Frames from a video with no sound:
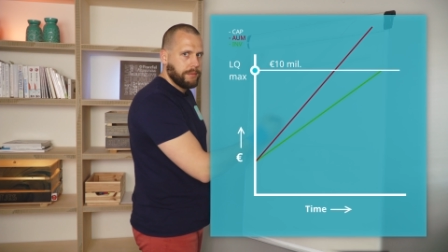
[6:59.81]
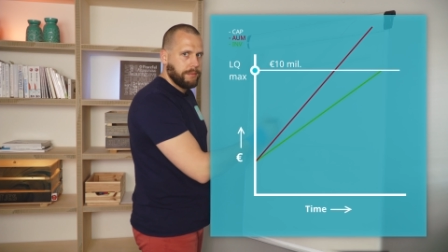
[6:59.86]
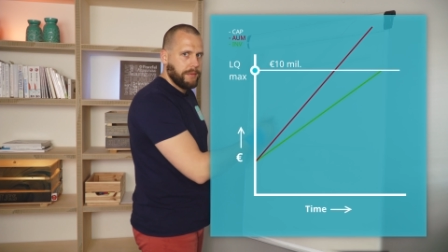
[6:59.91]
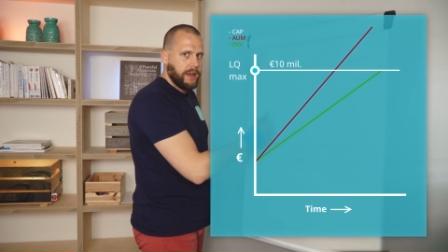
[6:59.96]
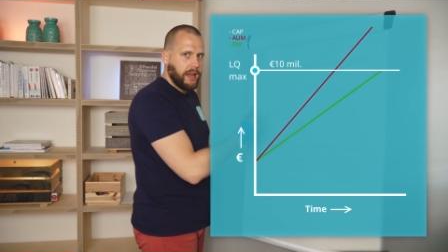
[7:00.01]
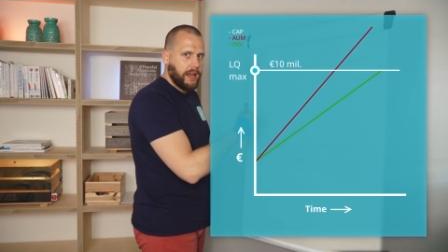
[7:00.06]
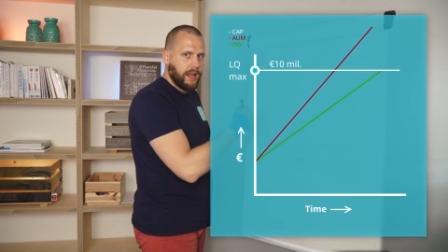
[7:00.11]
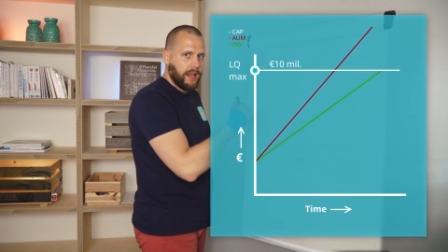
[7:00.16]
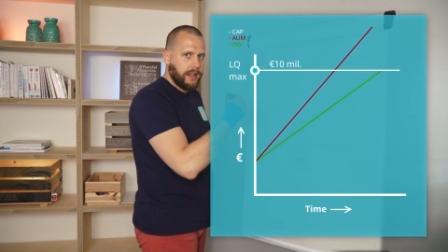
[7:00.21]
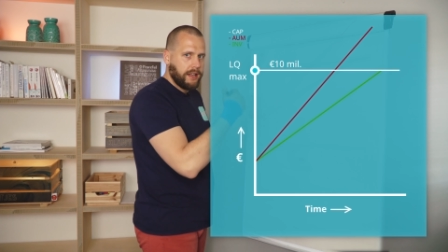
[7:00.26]

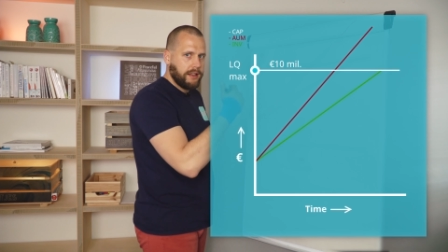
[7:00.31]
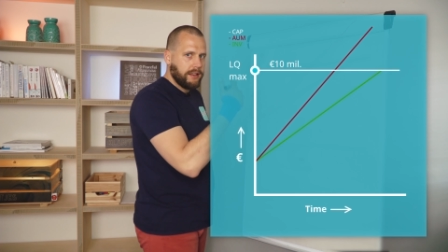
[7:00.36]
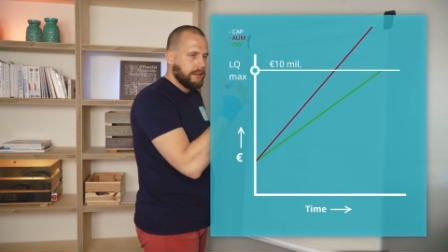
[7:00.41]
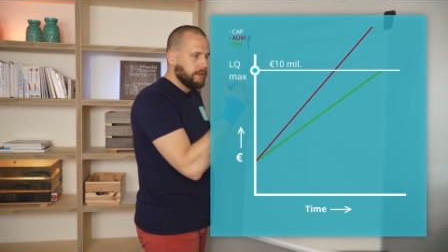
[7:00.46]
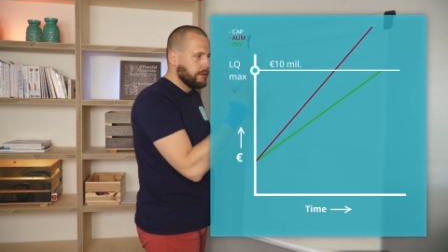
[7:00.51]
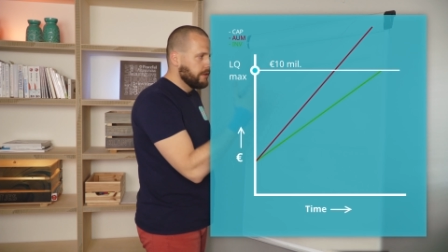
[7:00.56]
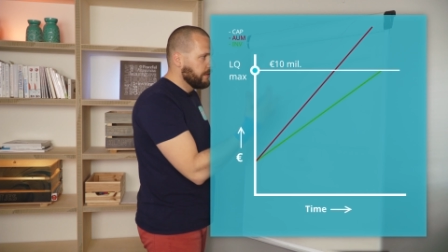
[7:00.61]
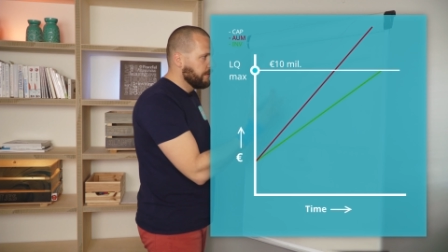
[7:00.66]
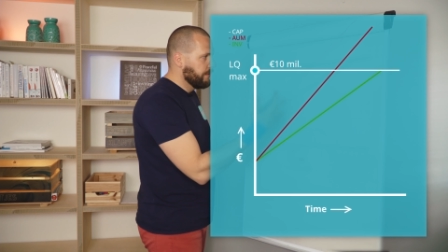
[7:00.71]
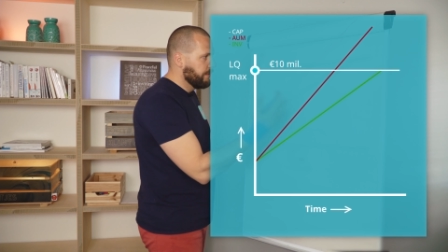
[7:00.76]

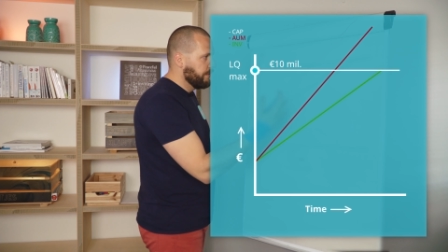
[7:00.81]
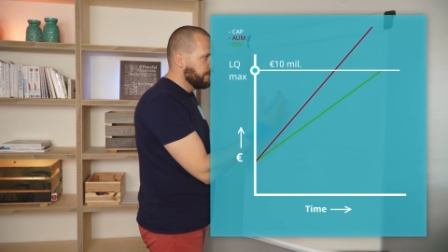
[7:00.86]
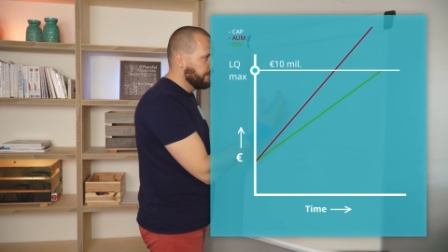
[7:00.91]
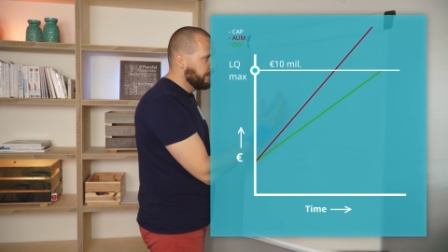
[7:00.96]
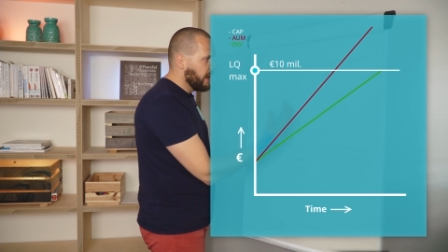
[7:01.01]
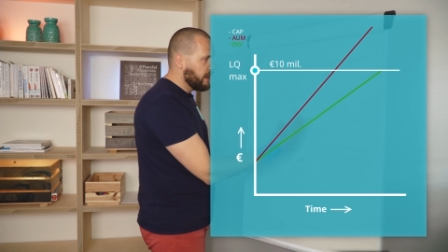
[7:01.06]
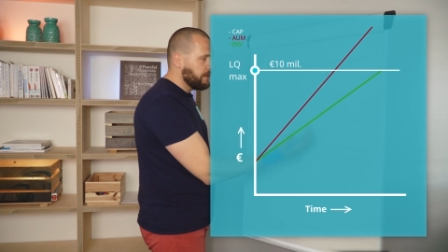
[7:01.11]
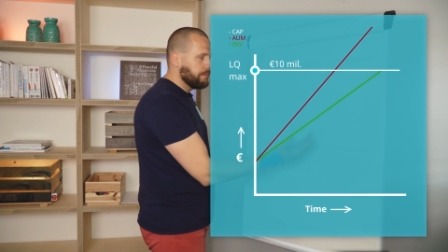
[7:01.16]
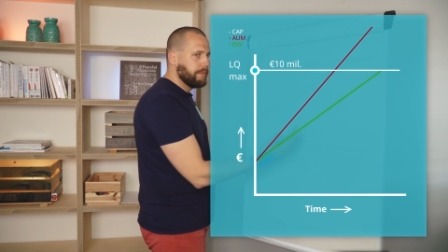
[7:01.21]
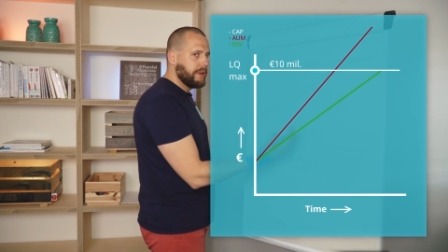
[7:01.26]
And
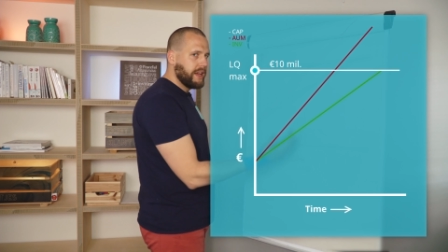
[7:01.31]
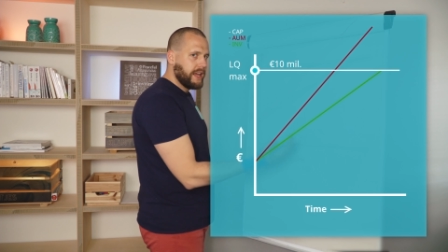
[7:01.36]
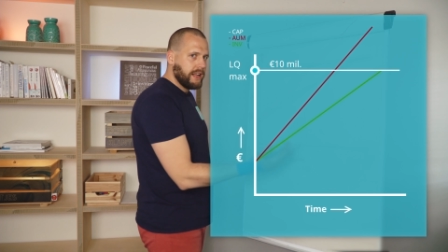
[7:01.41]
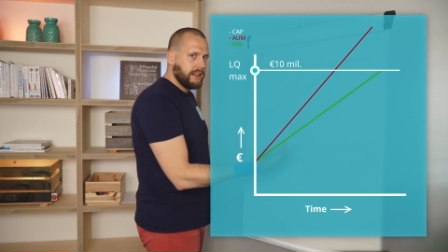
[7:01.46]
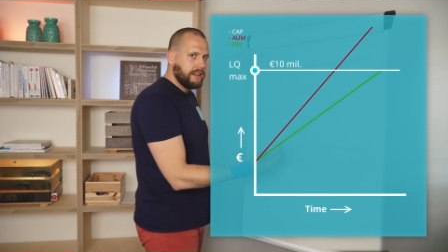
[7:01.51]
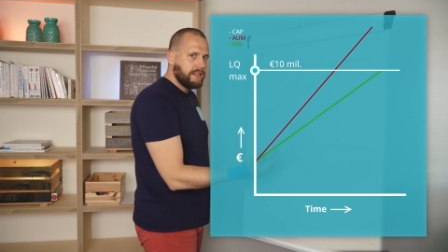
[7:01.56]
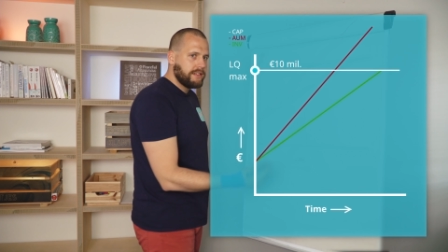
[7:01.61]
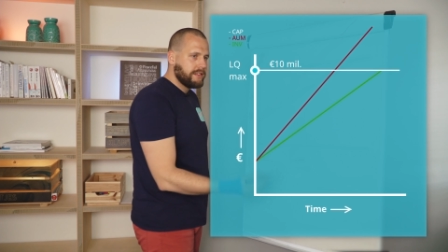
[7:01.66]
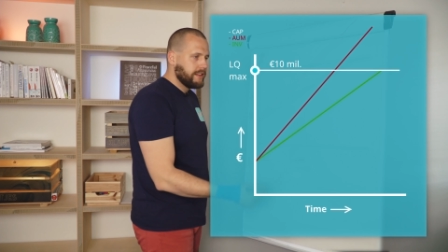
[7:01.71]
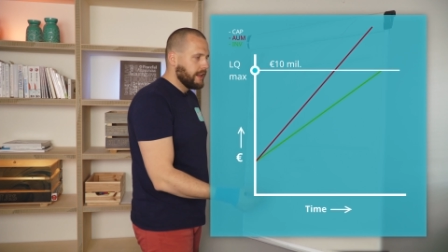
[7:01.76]
that
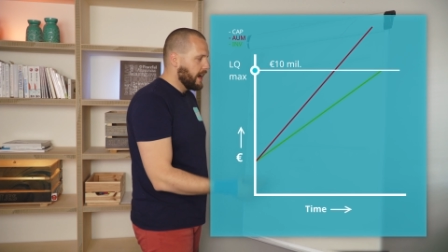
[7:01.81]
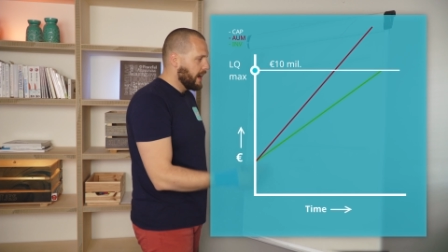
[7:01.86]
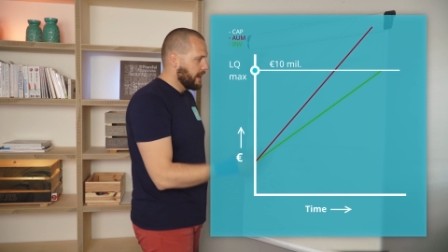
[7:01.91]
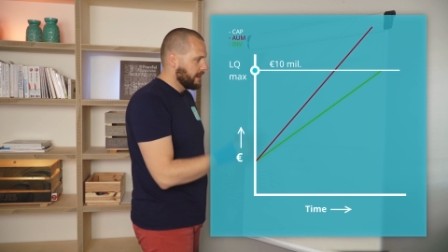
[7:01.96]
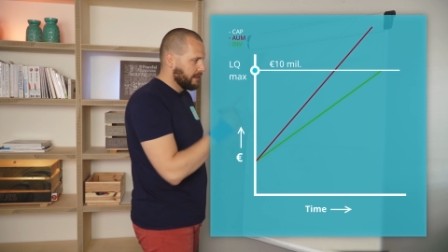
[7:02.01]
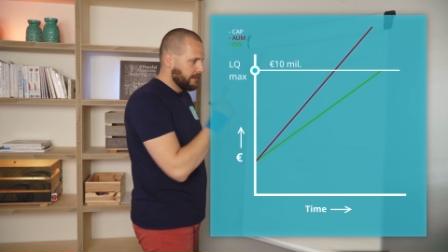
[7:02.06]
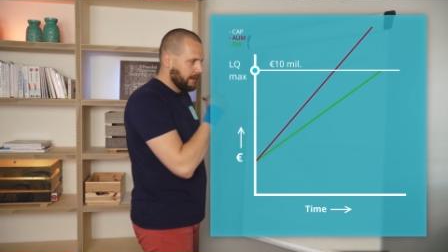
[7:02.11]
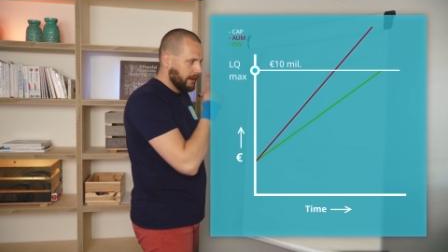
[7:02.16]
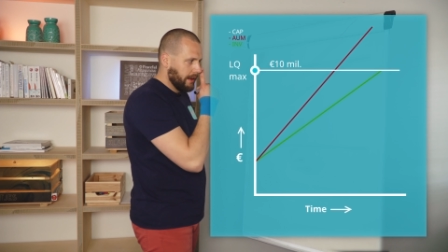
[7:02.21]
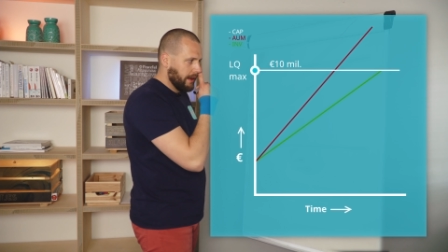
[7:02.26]
means
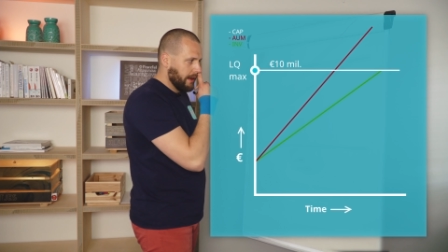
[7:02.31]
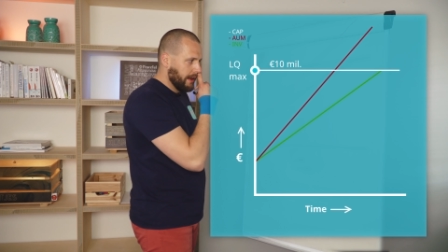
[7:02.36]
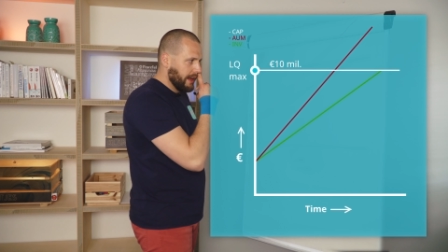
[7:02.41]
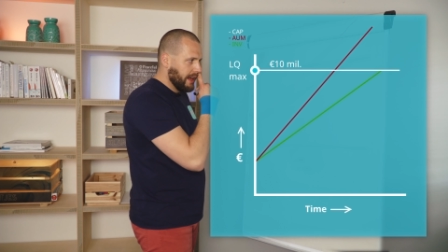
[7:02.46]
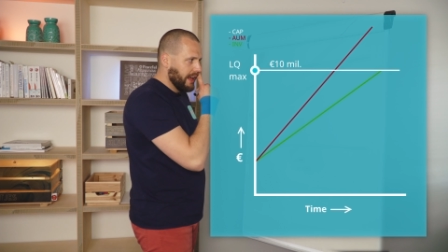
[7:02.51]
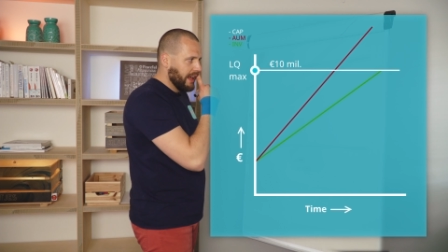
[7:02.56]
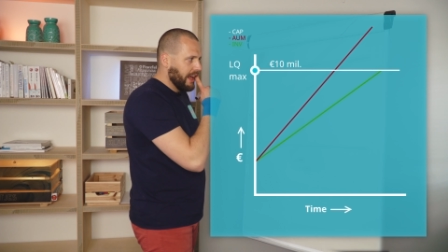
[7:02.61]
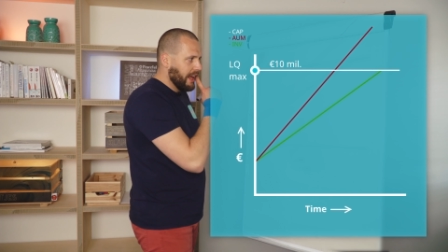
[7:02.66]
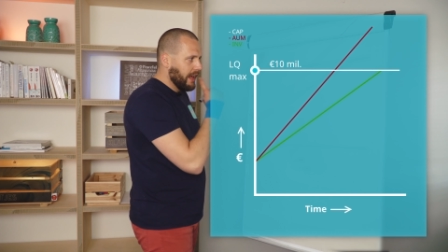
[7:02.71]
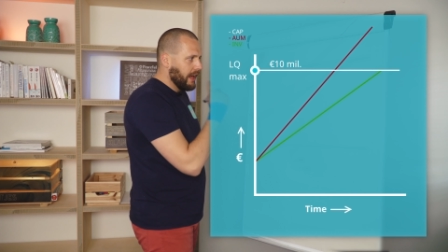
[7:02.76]
that
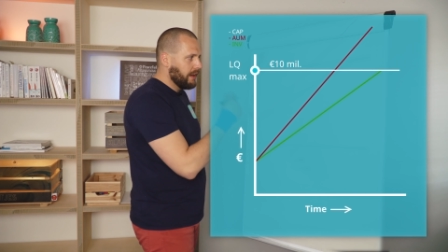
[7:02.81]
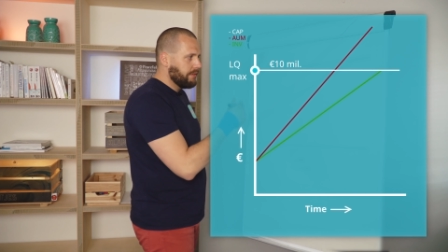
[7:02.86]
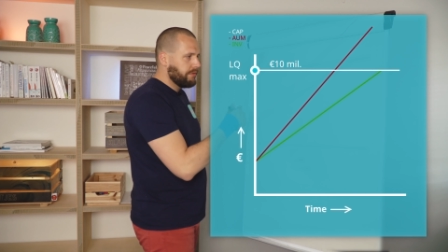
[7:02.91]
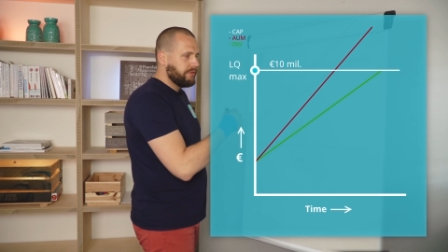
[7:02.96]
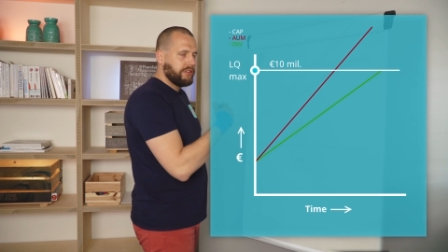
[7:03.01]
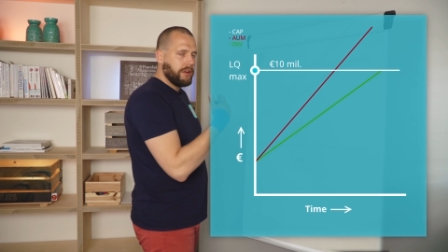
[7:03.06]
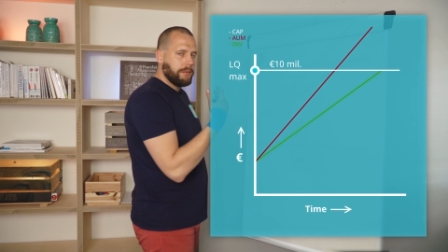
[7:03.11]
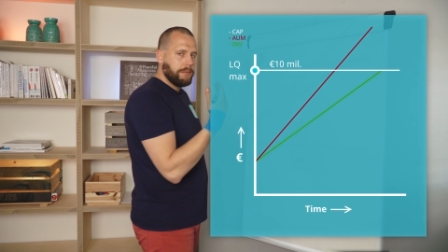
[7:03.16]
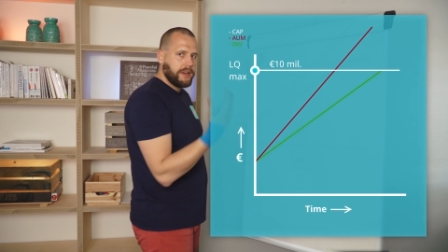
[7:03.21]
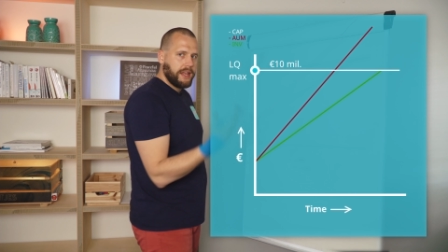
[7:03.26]
if
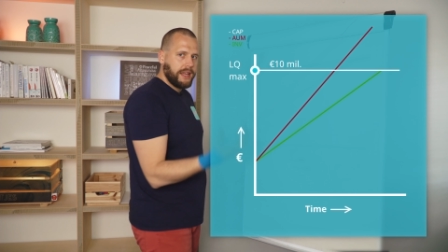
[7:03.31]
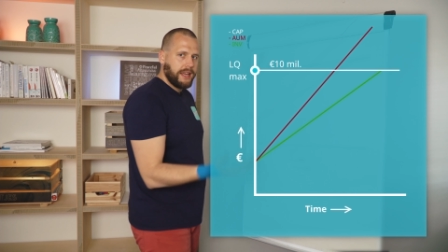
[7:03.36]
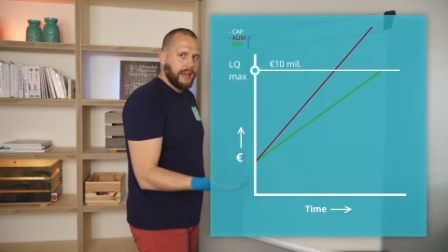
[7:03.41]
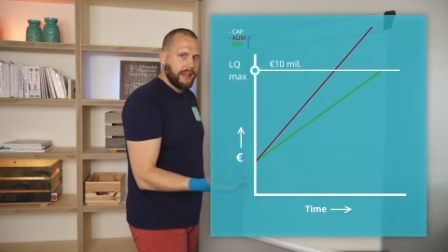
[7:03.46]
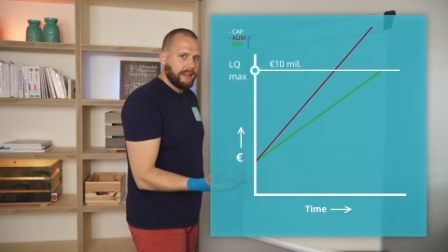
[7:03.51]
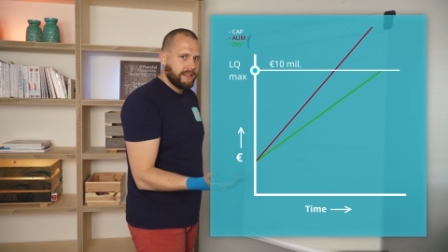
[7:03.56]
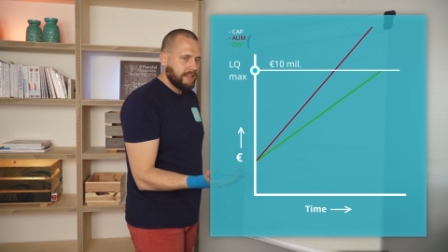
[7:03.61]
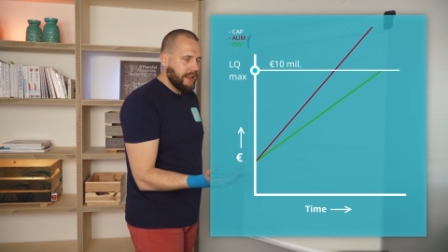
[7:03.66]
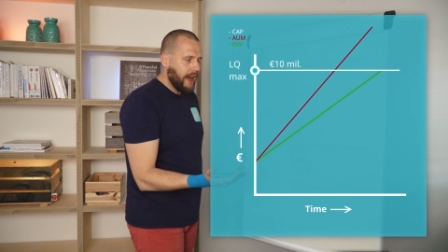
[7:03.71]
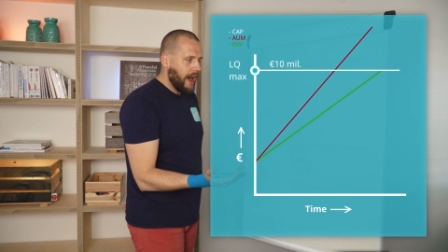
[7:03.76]
somebody
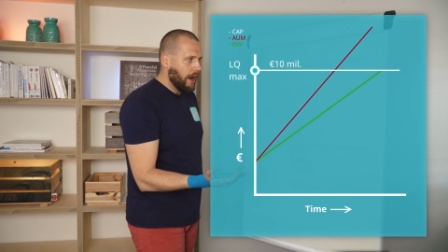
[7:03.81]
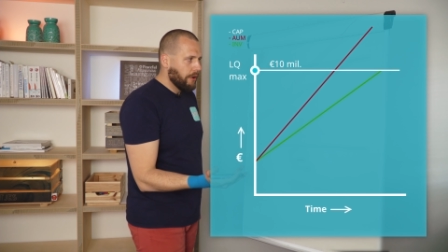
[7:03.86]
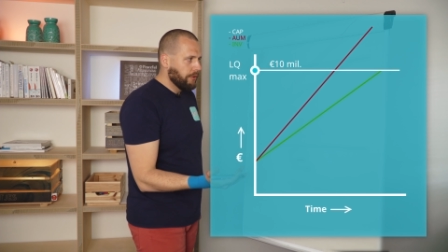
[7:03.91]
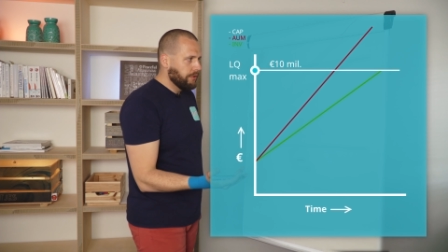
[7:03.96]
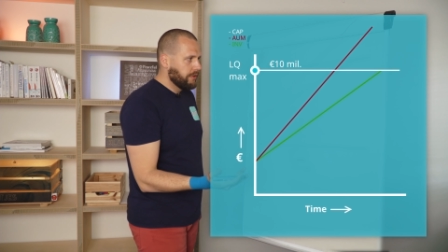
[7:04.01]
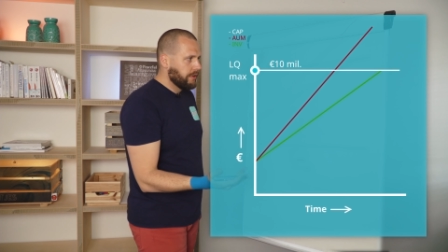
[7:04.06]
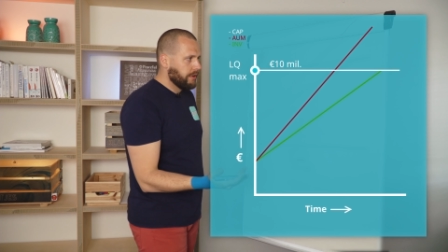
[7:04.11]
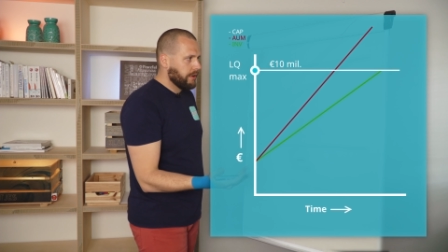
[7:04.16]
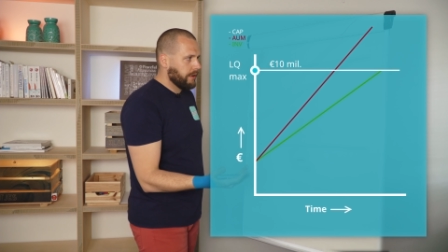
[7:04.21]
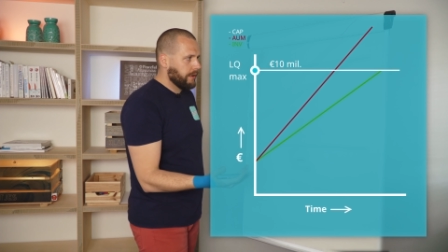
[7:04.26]
gets
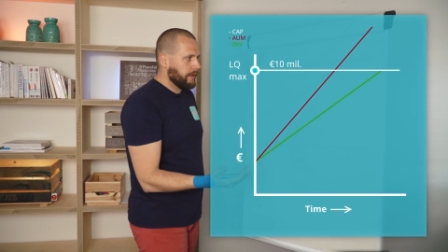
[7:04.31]
out,